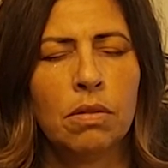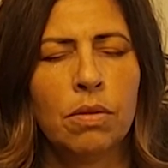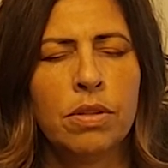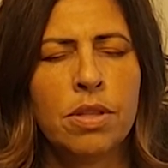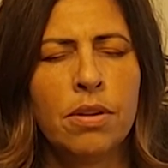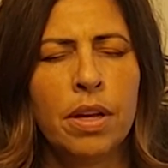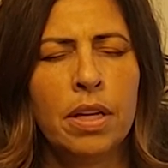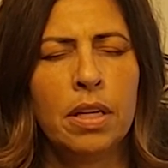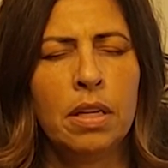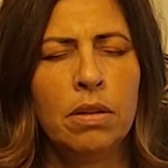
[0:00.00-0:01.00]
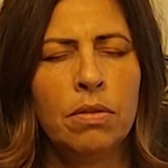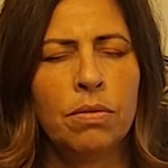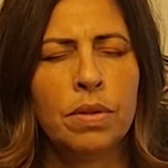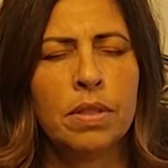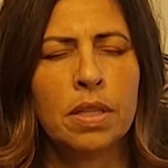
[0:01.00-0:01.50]
was there any
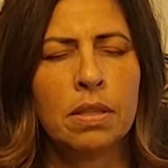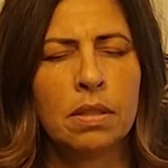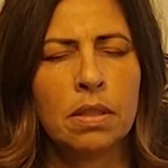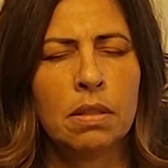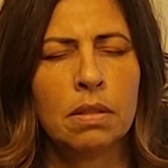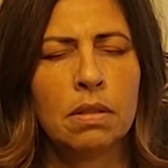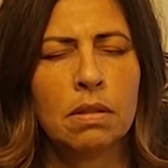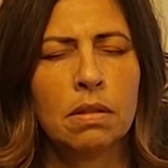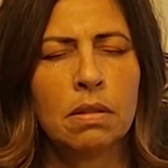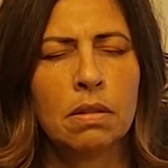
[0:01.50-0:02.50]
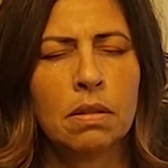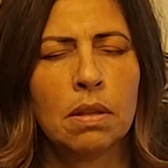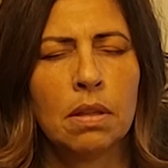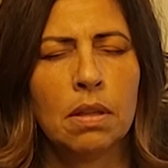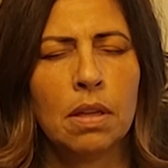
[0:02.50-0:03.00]
resistance
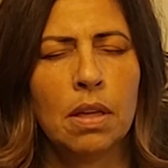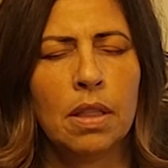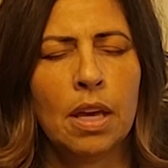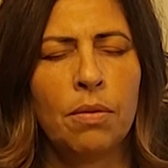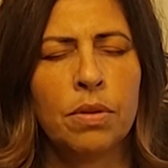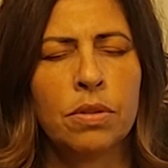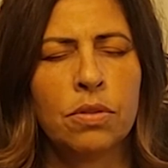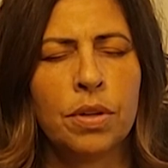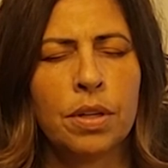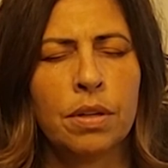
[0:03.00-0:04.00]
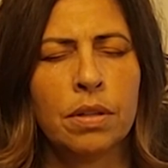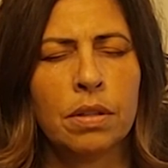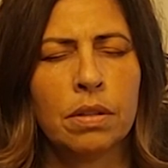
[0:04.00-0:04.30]
that was triggered?